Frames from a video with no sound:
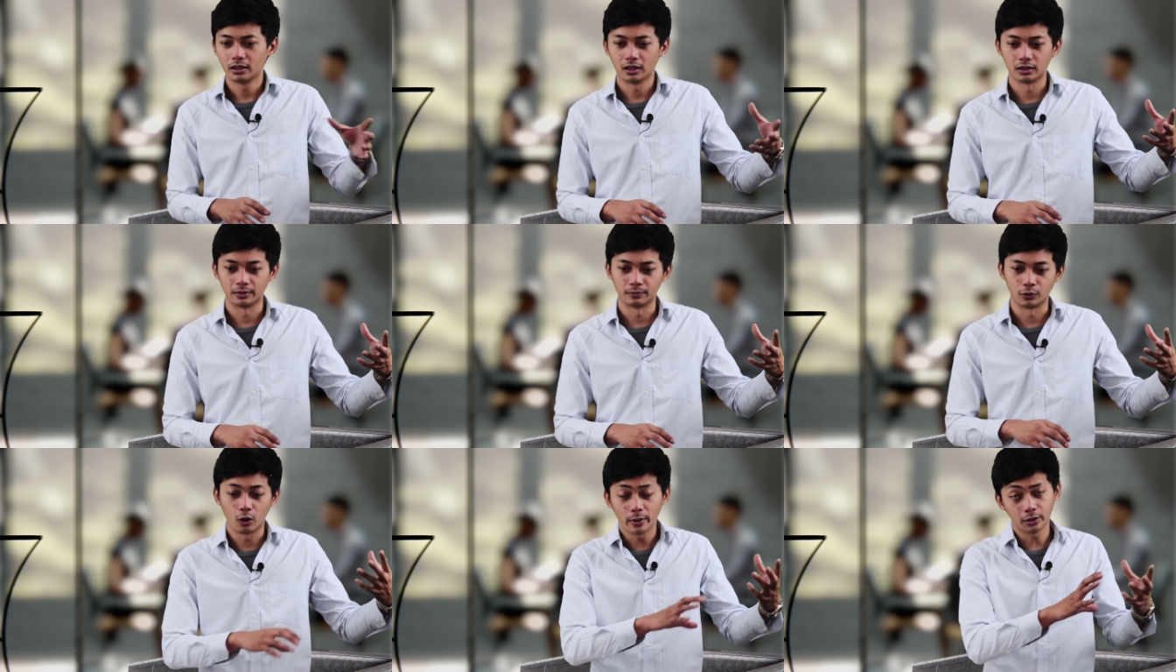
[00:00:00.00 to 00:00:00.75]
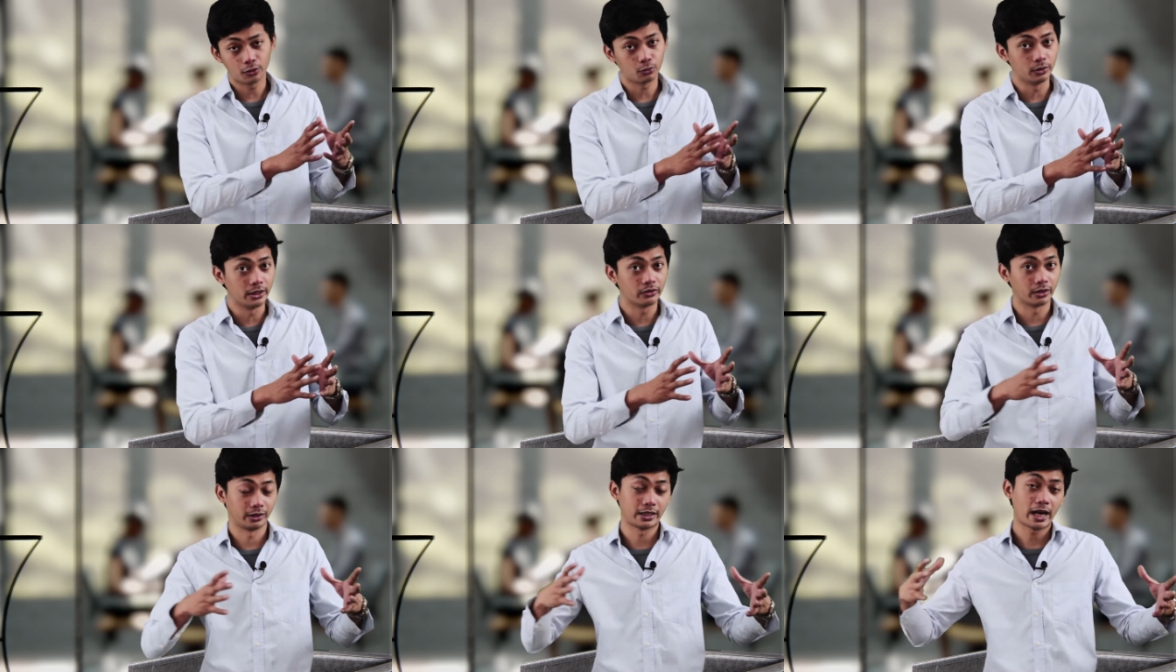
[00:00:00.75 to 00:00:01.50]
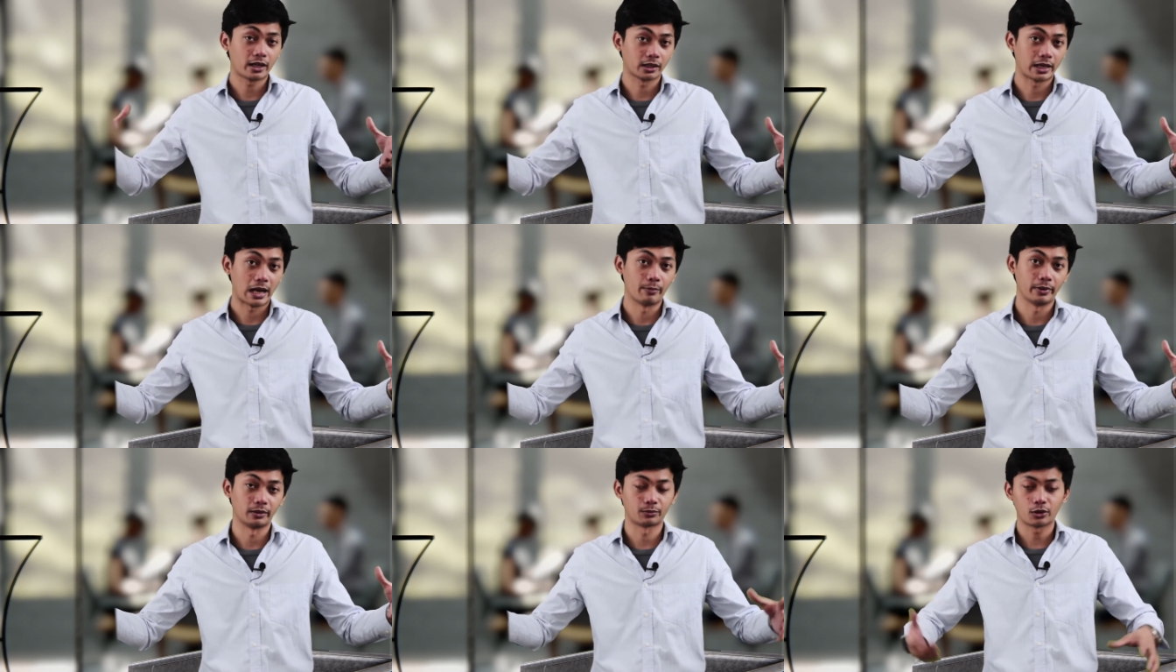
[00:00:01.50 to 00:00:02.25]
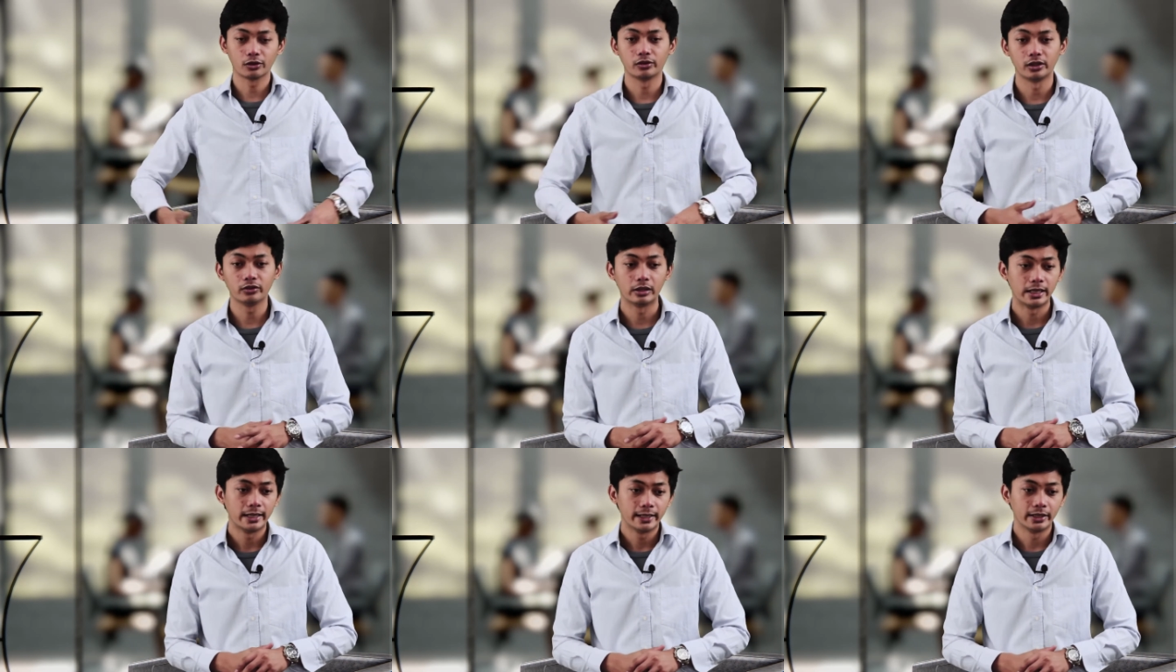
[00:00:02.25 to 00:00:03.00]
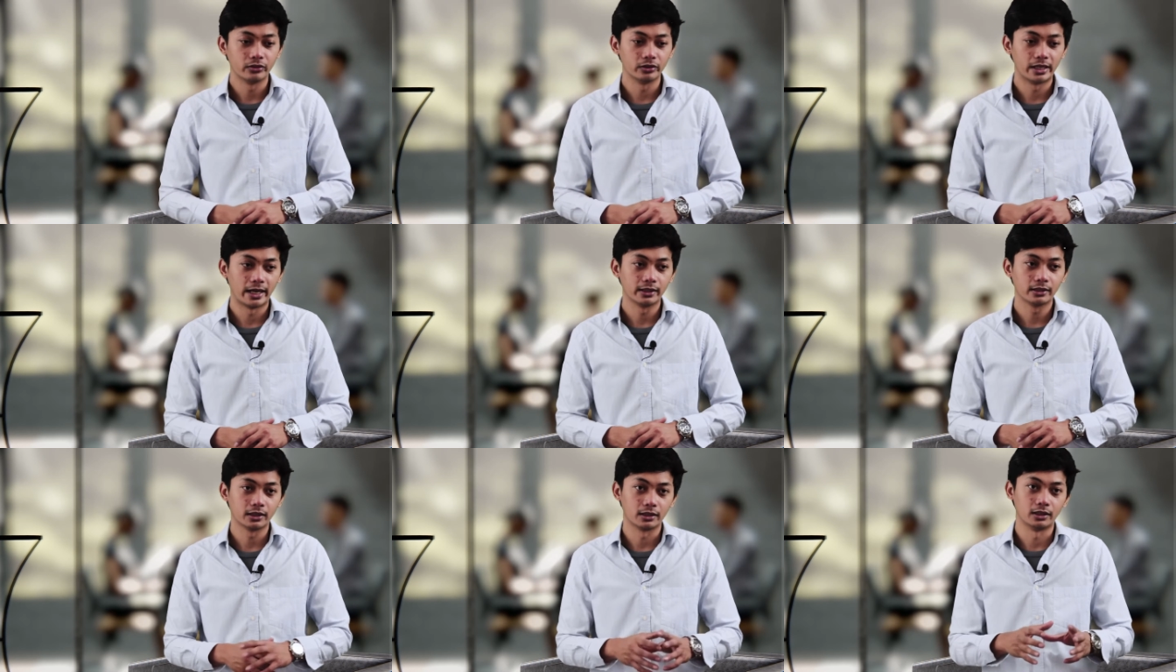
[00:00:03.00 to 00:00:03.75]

going through this entire campaign process is that